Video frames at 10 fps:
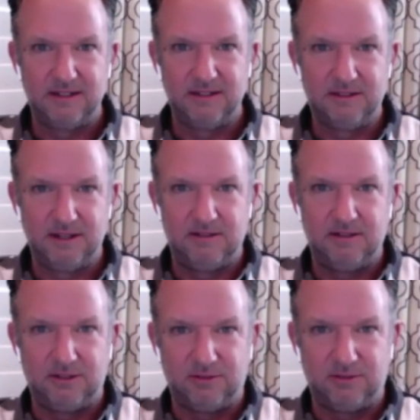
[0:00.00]
it, it,
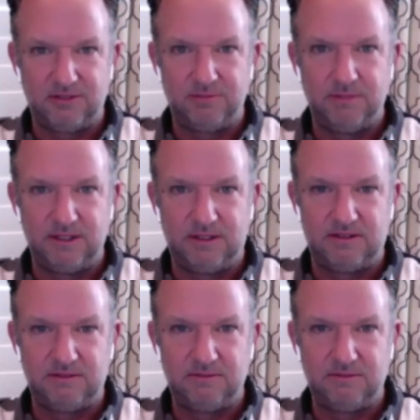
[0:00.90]
it transmits
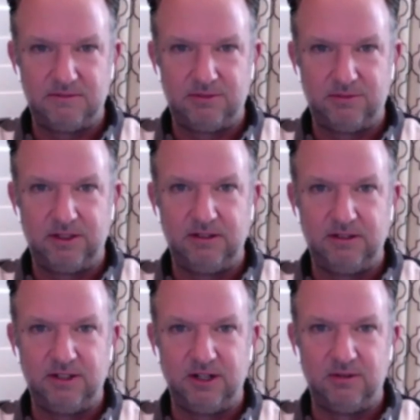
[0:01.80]
between,
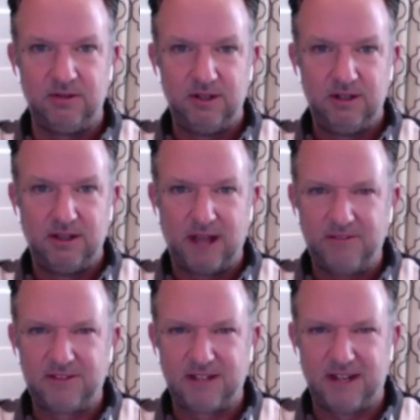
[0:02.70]
you know,
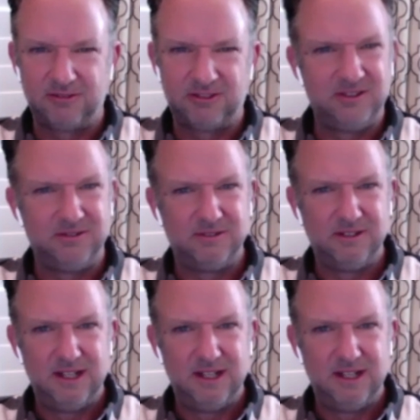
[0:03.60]
lifestyles too.